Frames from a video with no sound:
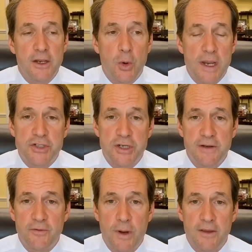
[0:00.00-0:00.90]
the question
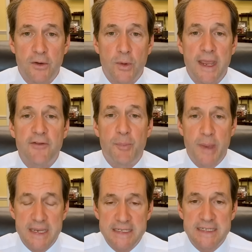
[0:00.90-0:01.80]
of whether we have
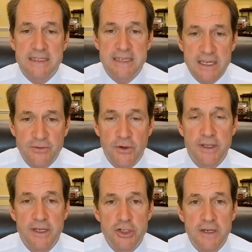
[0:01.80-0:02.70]
been successful
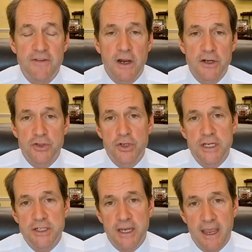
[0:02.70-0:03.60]
in achieving our
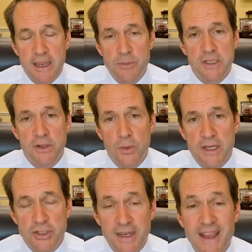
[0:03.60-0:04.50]
strategic aims in the
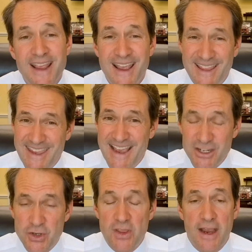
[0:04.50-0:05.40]
region? And the
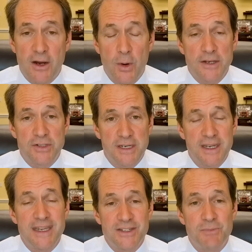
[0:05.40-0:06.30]
answer to that question
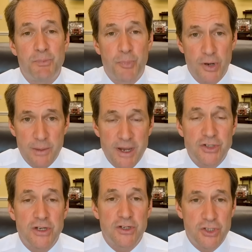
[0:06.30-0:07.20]
is pretty
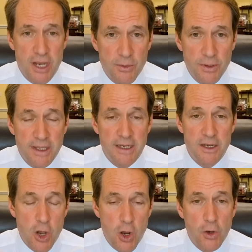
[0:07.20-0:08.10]
much generally
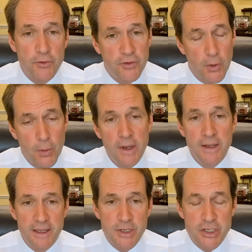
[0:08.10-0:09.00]
no. So
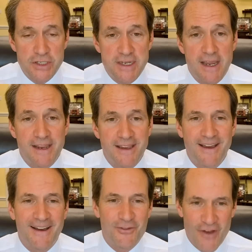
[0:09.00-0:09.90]
let me just say,
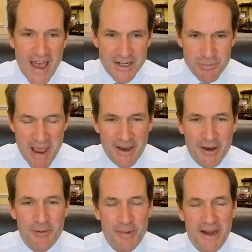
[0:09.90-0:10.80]
facts
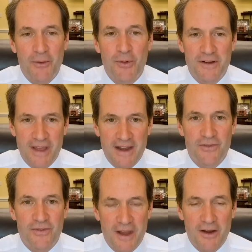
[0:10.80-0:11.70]
matter, but I would have had a
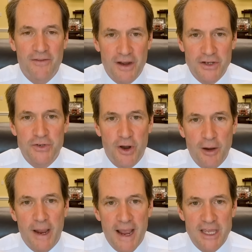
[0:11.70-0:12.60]
very, very
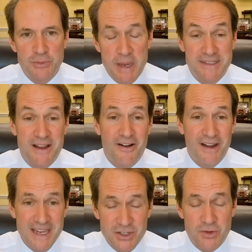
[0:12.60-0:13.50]
strong bias based on our
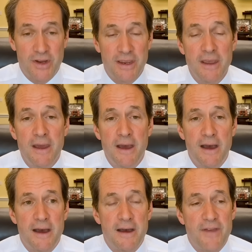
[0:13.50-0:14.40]
history
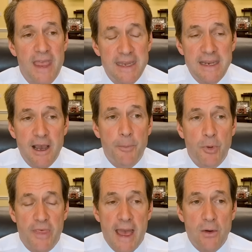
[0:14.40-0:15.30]
of ending up
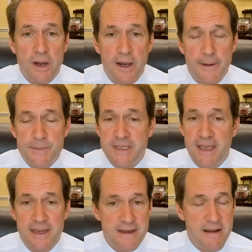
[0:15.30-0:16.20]
with outcomes
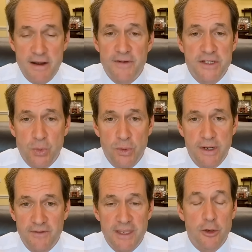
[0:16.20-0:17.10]
that none of us would
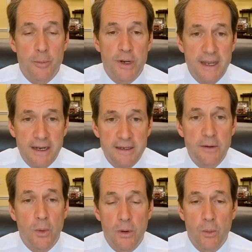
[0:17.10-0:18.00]
have either
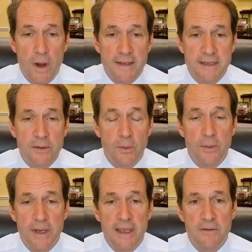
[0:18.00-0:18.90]
predicted or wanted
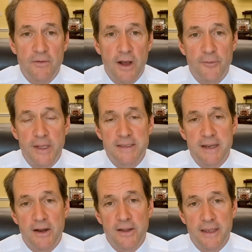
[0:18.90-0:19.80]
when we get involved
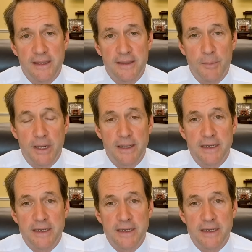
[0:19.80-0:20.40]
militarily in the Middle